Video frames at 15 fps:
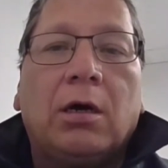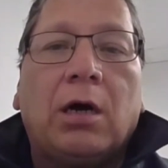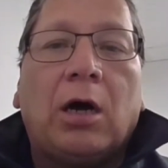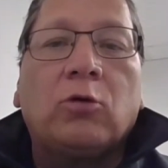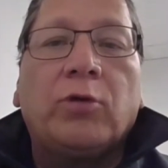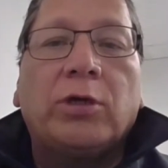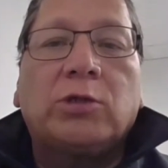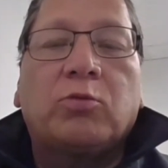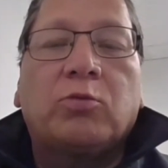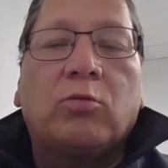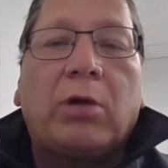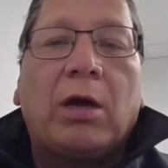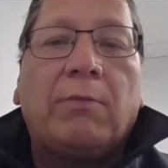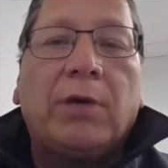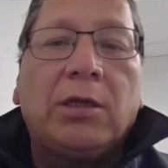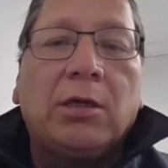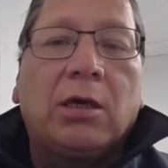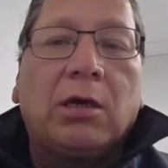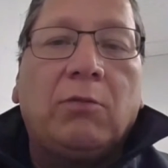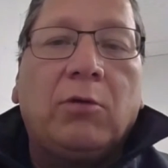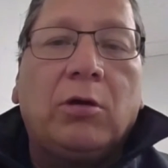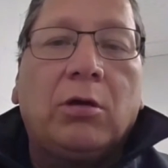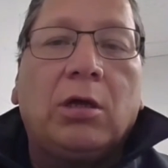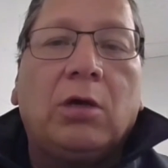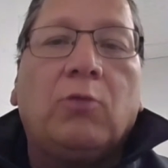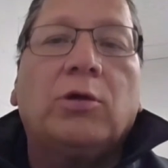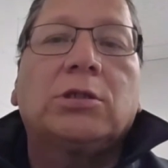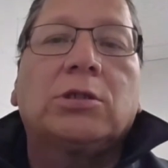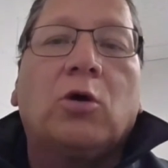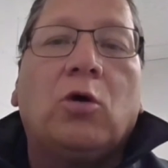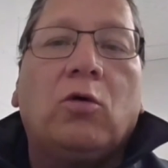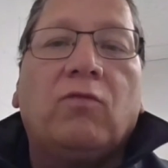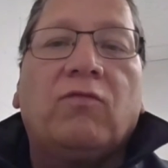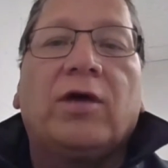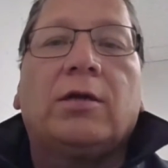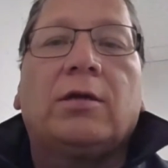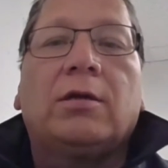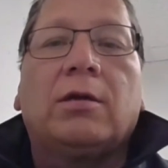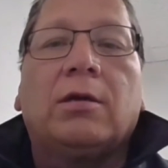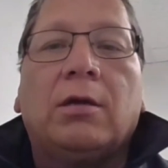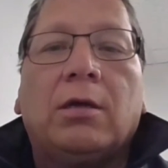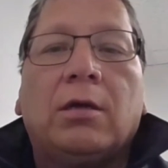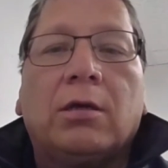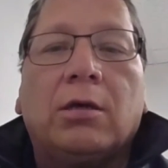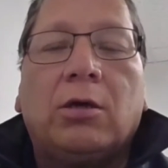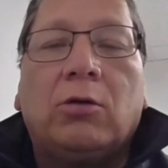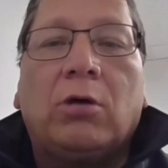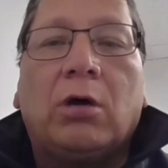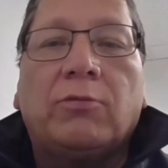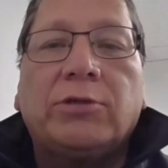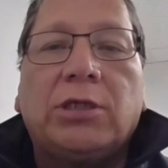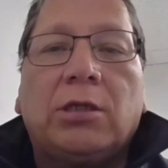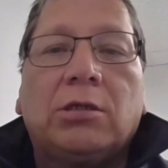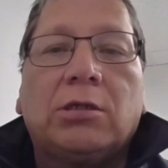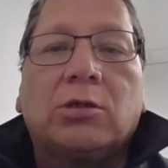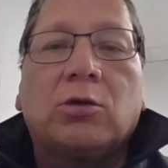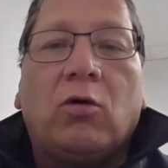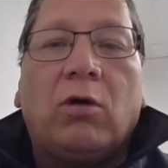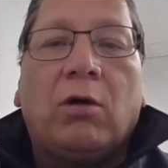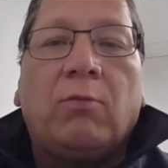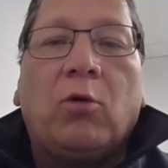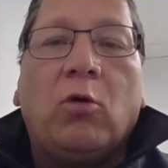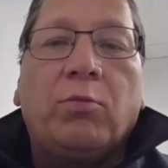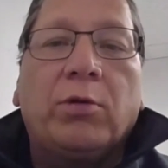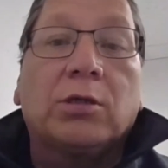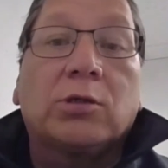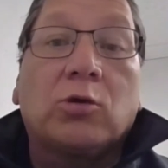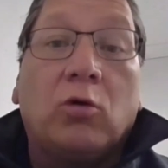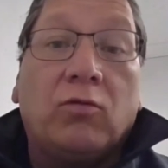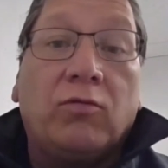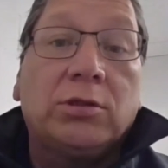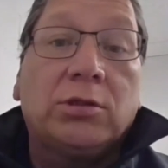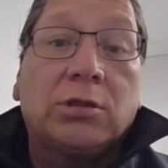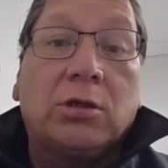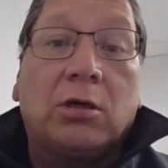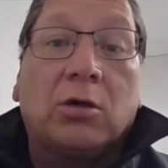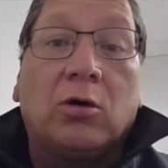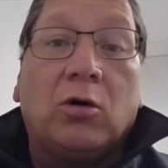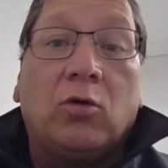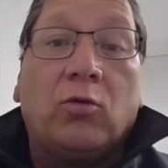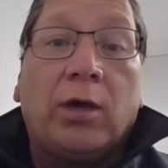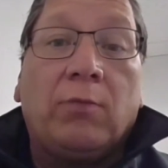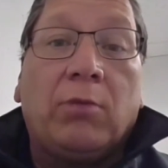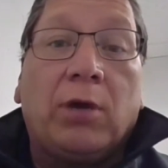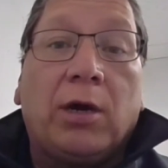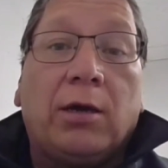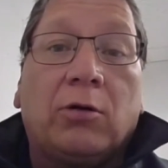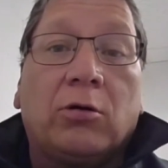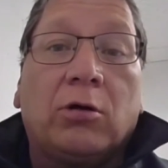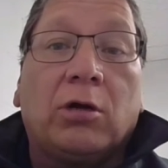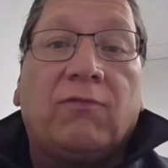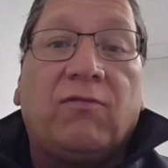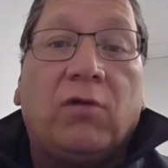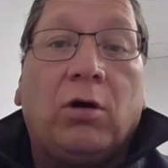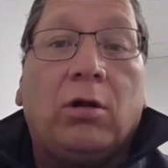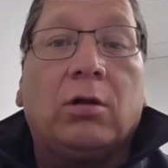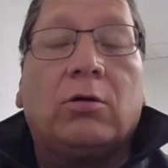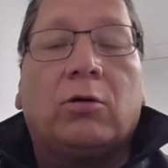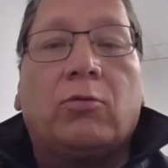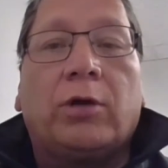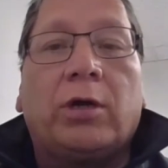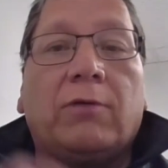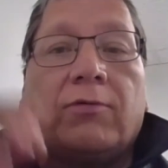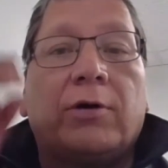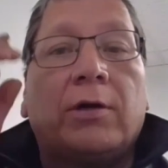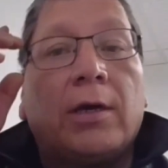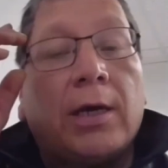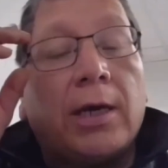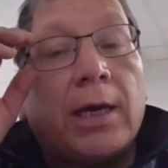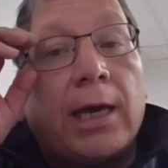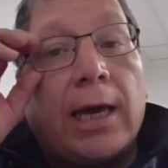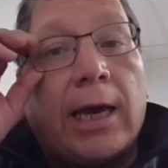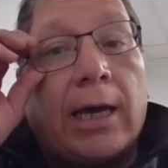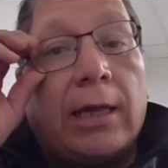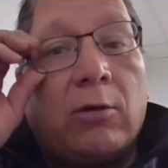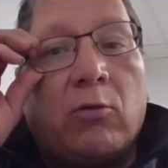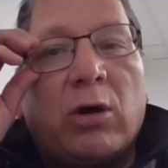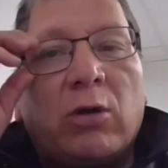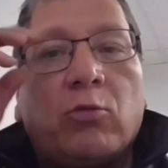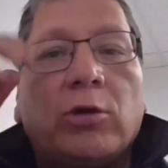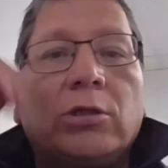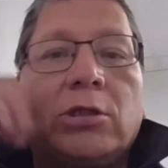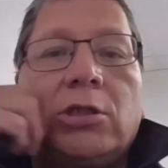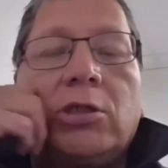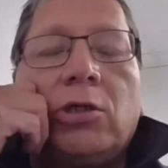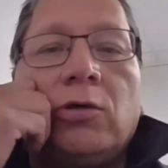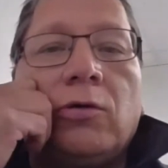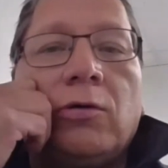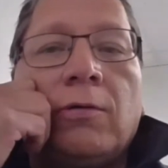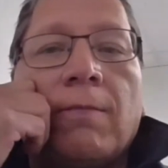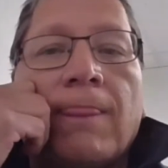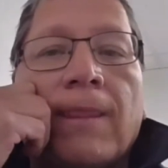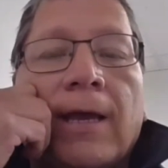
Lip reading: outreach program in the community once COVID, obviously I'm hoping this COVID is going to go away by early fall or whenever. And what we'll do